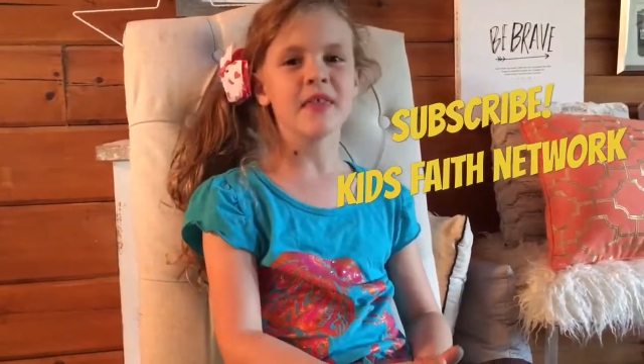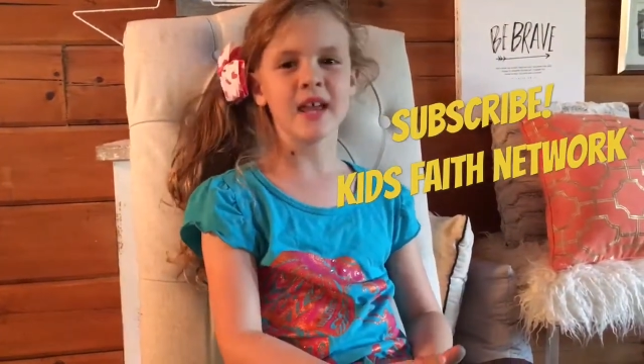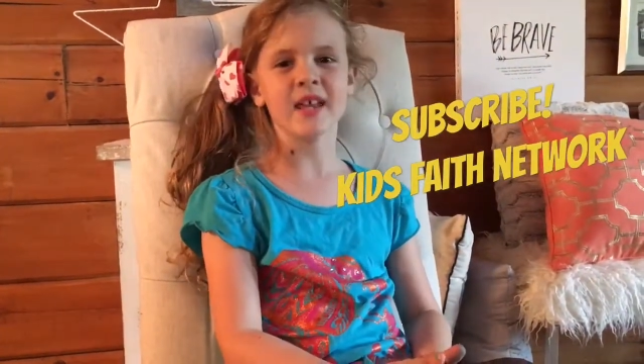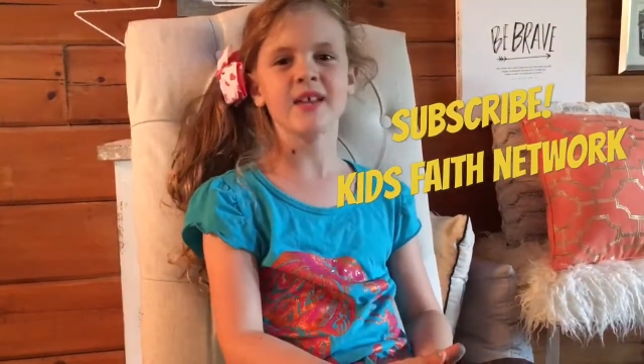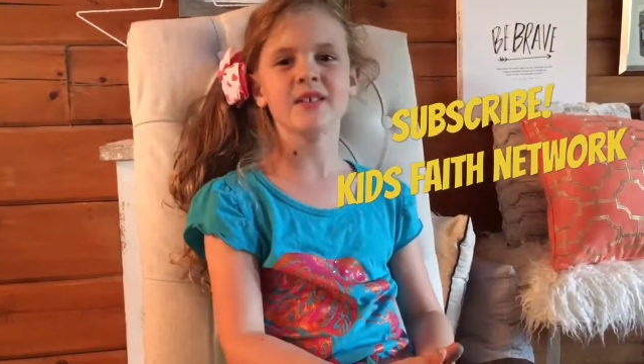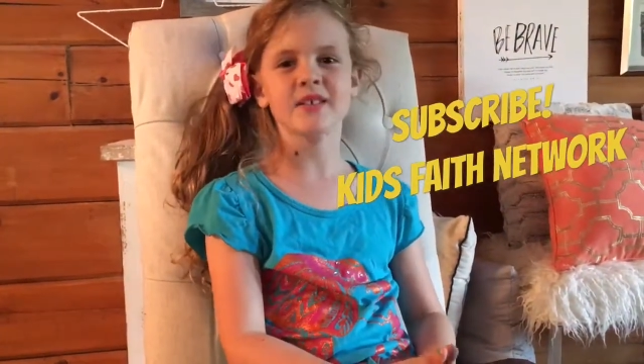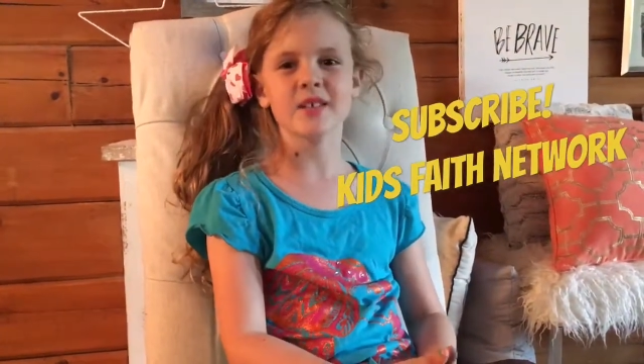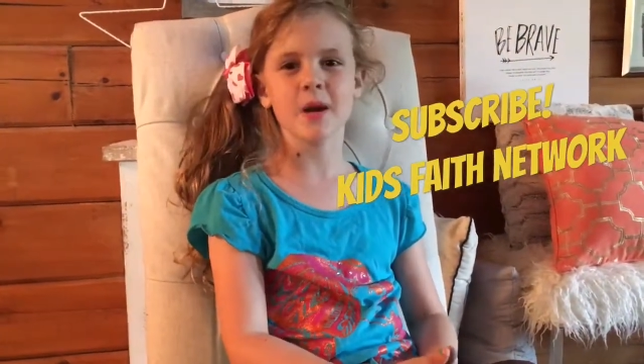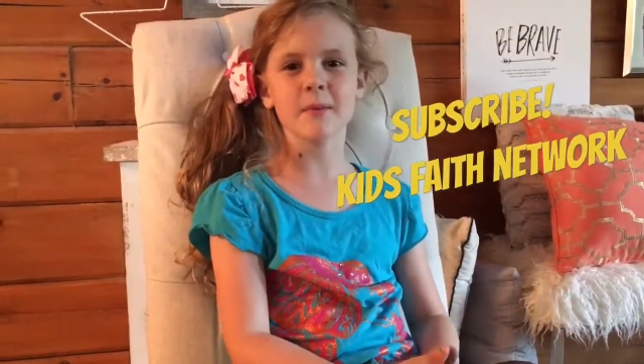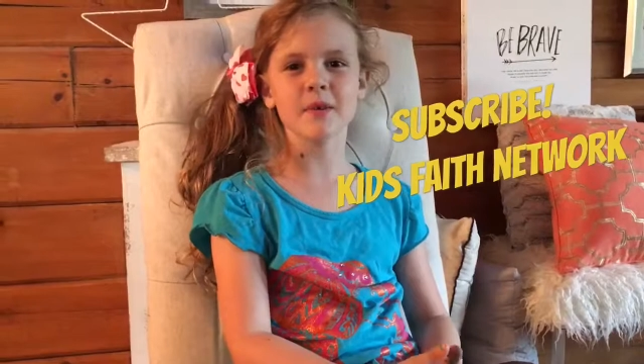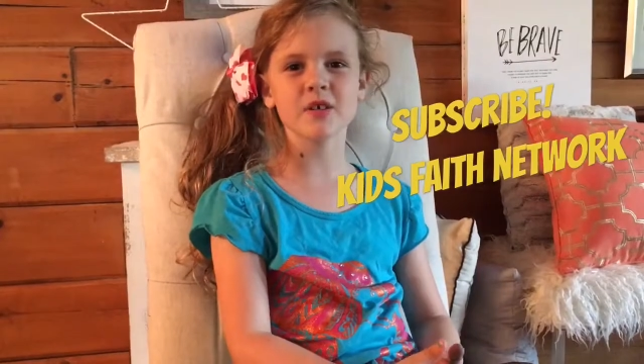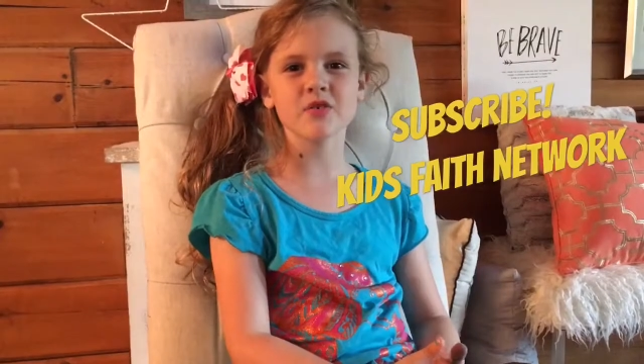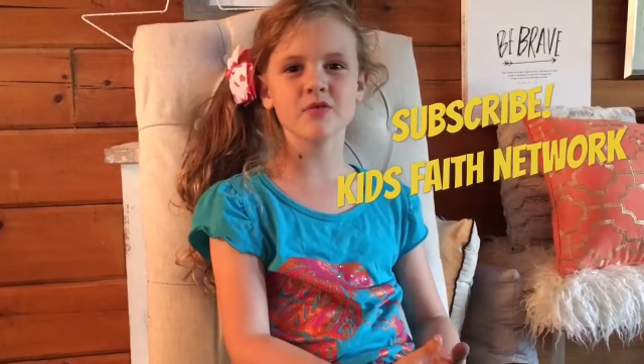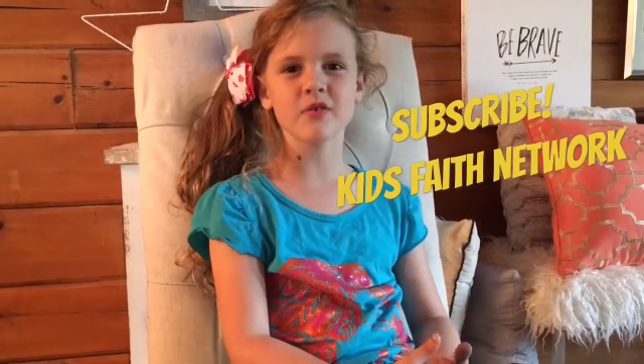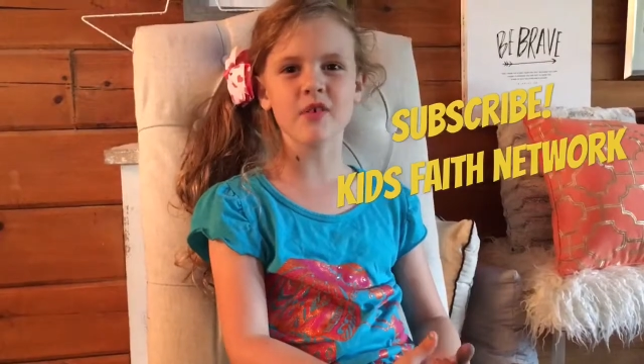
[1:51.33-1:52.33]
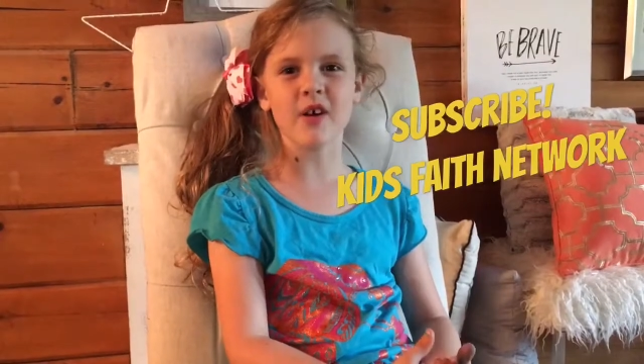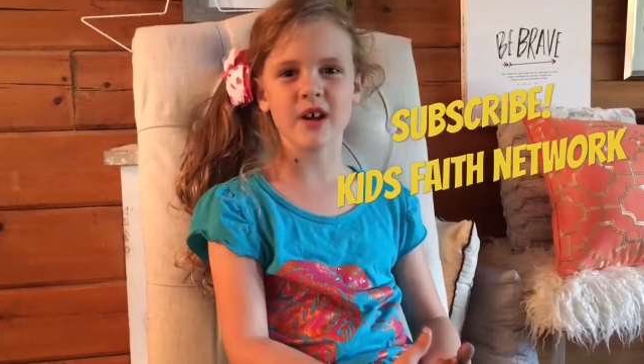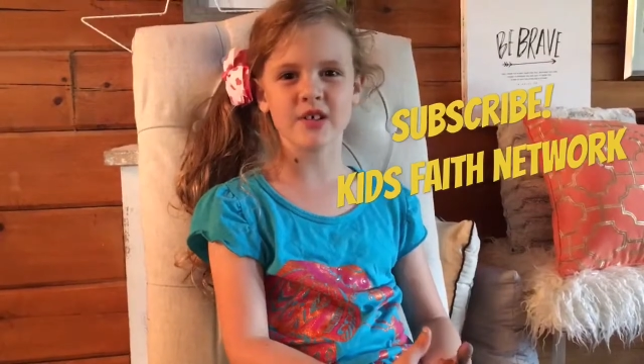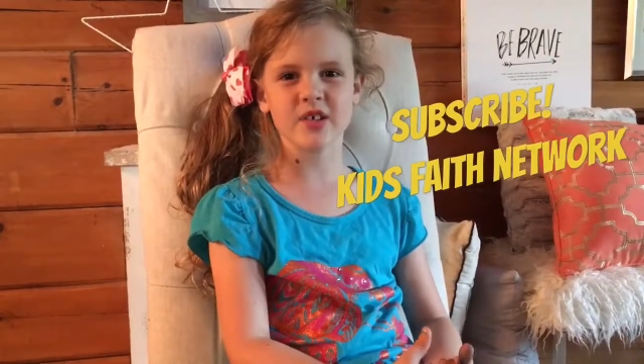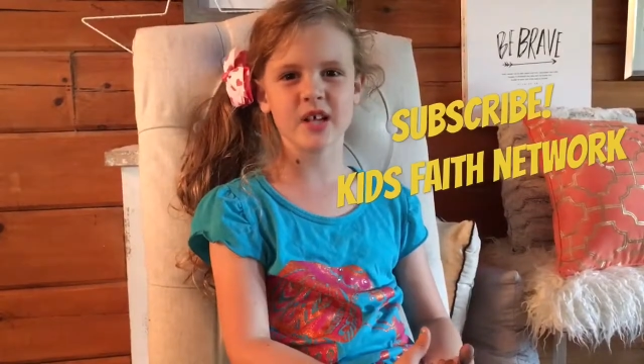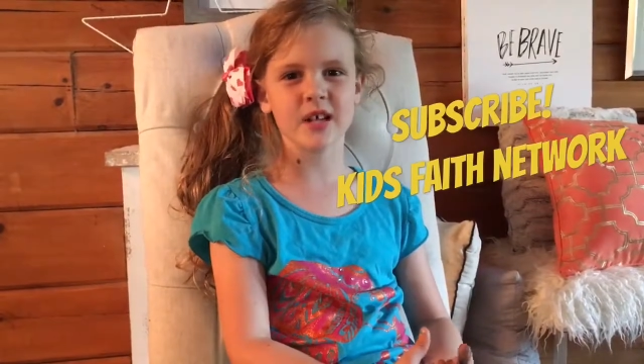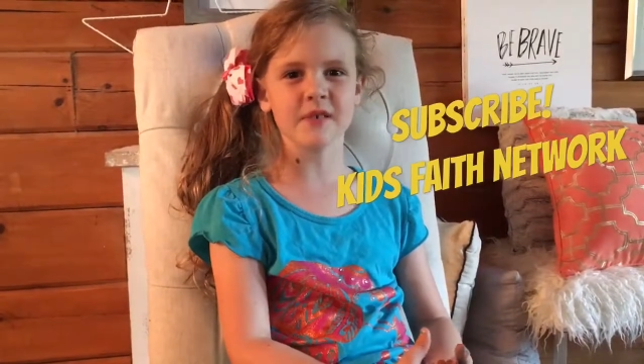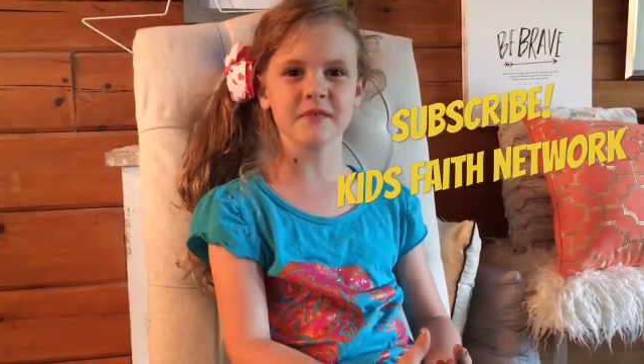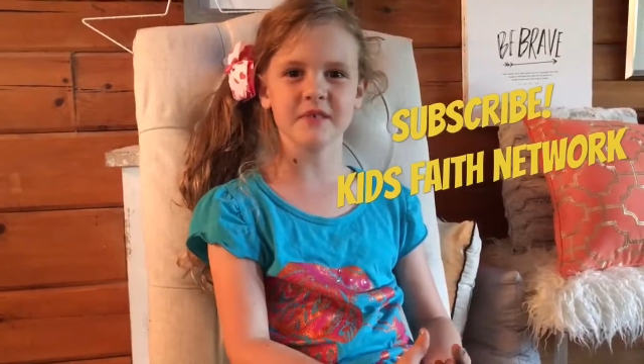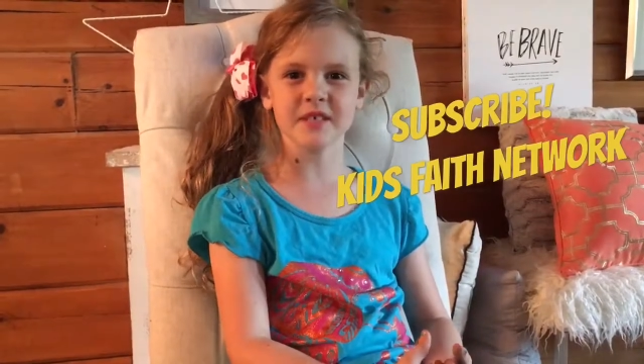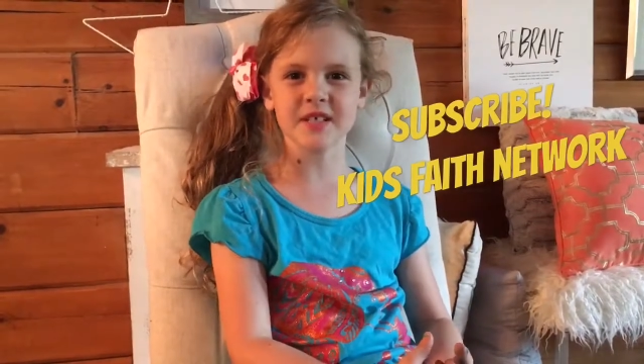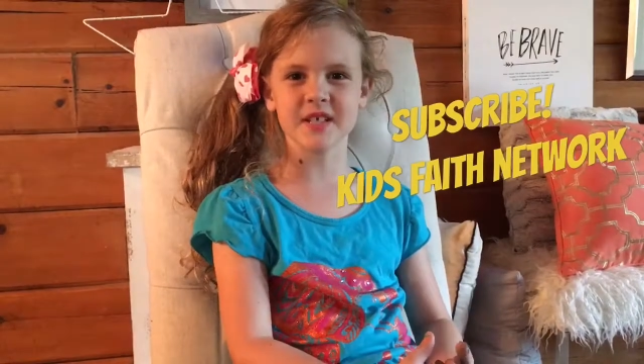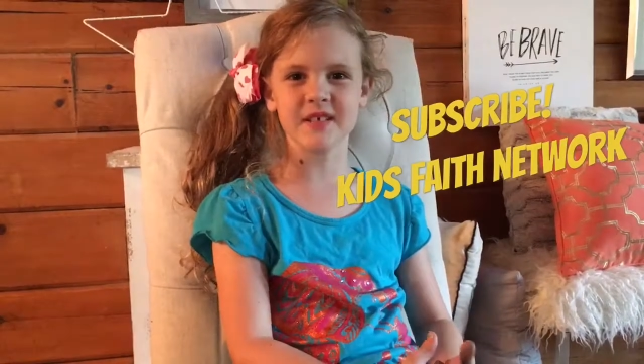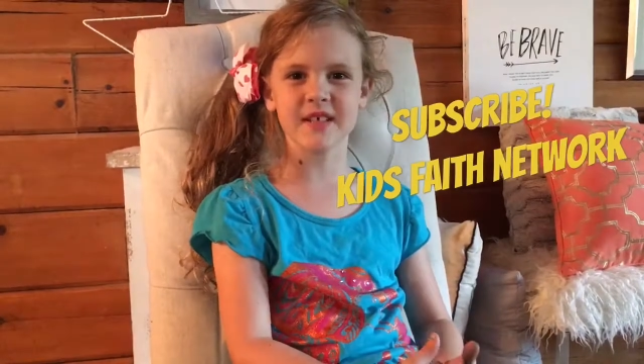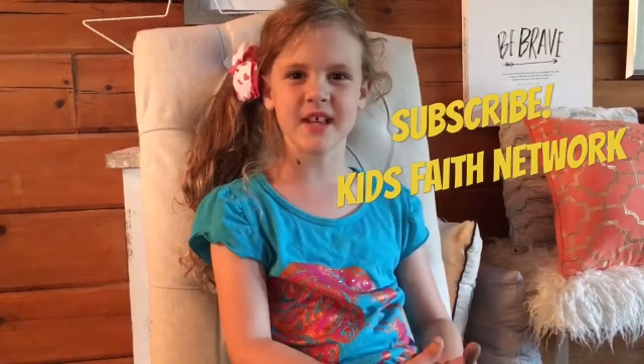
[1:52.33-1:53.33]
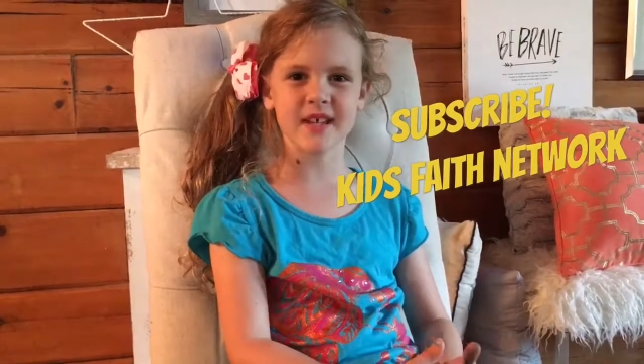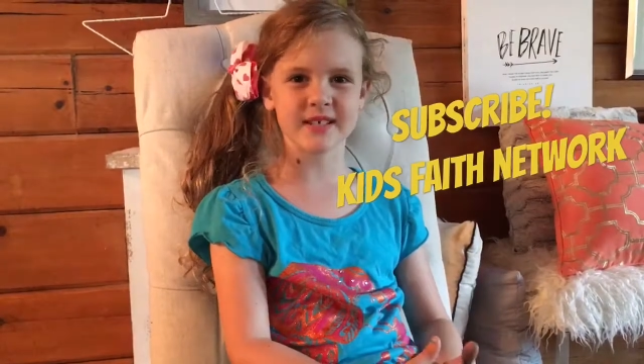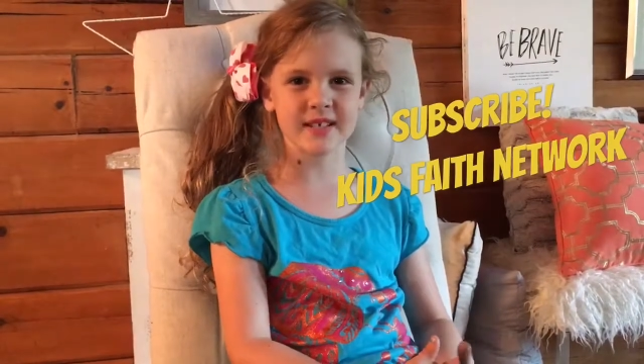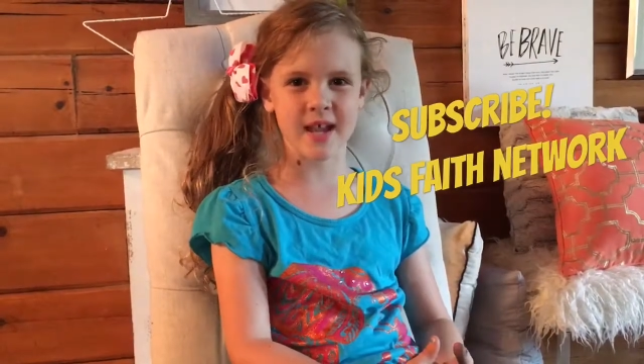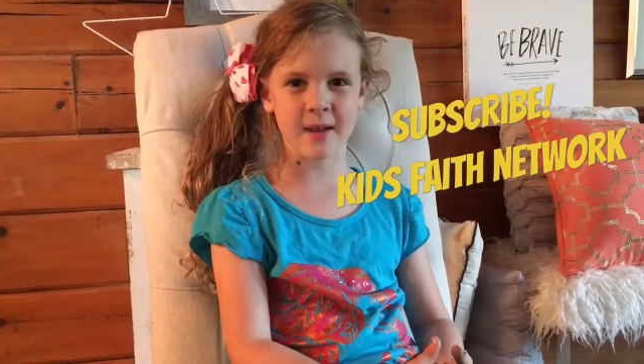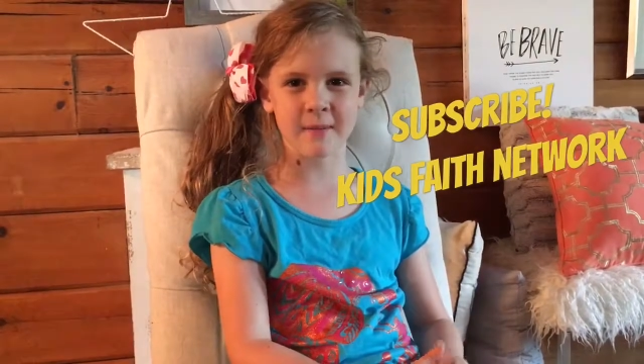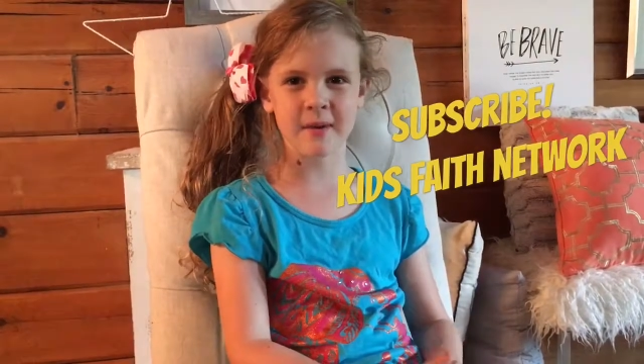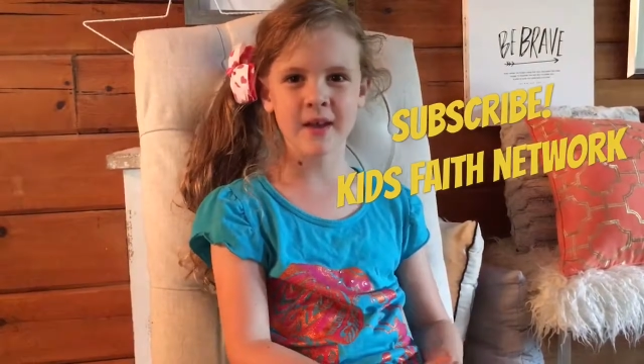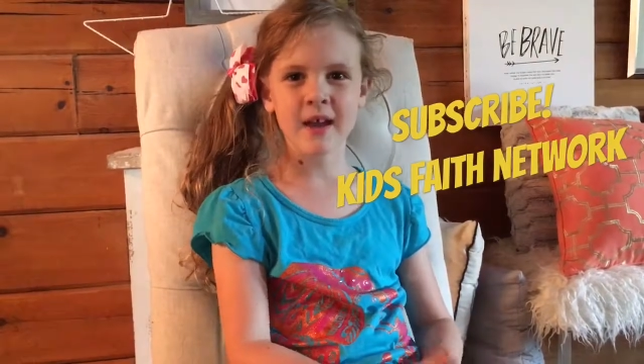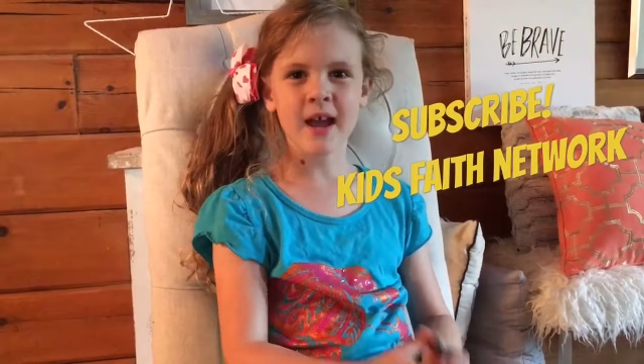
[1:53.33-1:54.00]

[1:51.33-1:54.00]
Thank you so much for watching, and we'll see you next time.